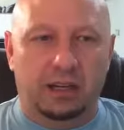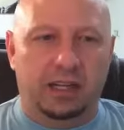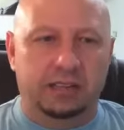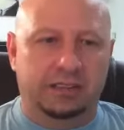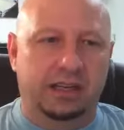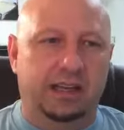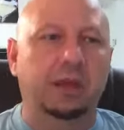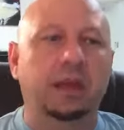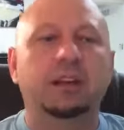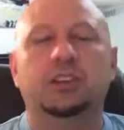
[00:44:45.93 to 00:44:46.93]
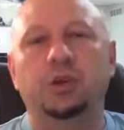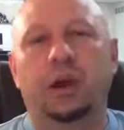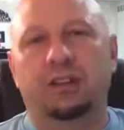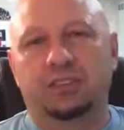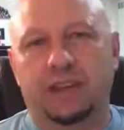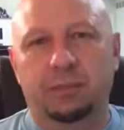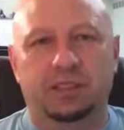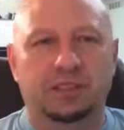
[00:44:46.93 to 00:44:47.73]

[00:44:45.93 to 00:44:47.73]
all the time. Do you have limits?